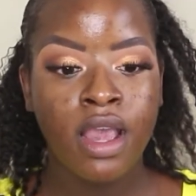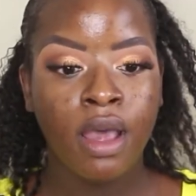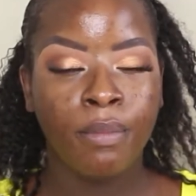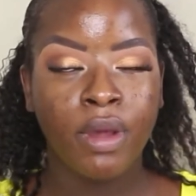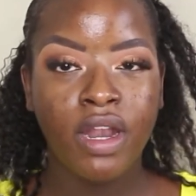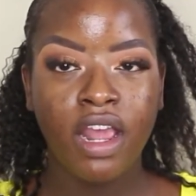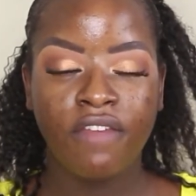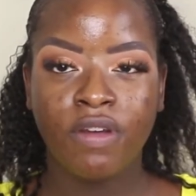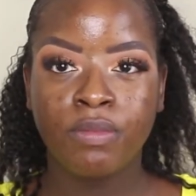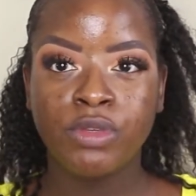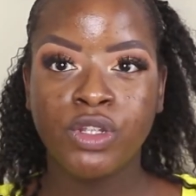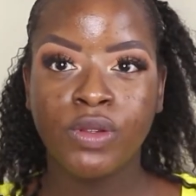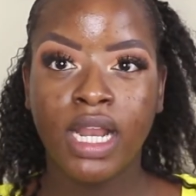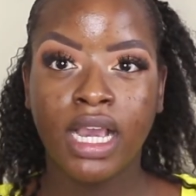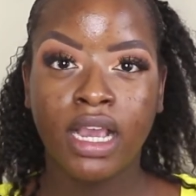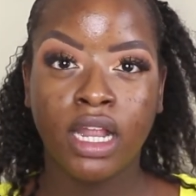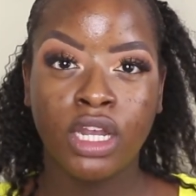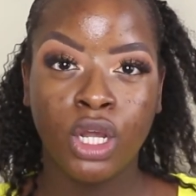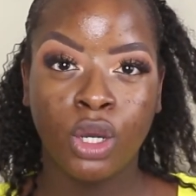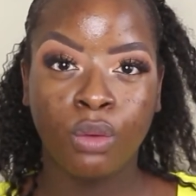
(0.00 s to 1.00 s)
but if I'm doing
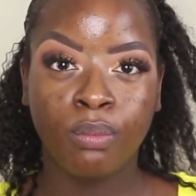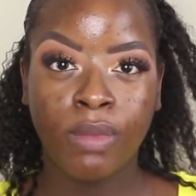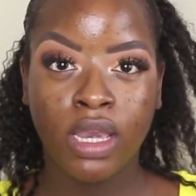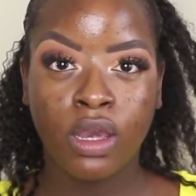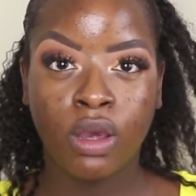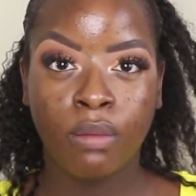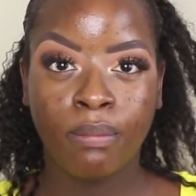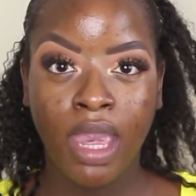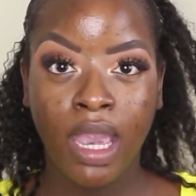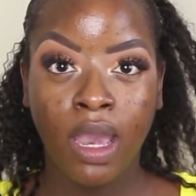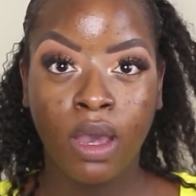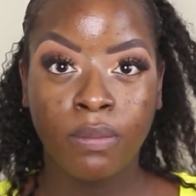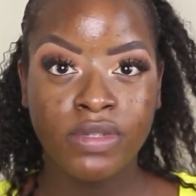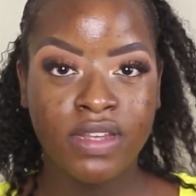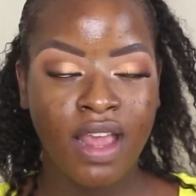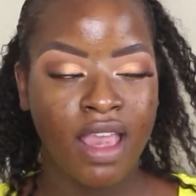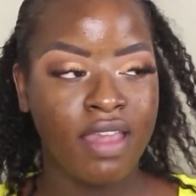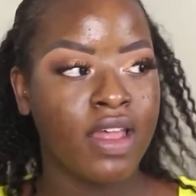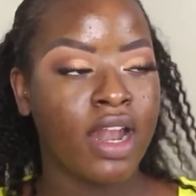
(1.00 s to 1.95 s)
like a no makeup day,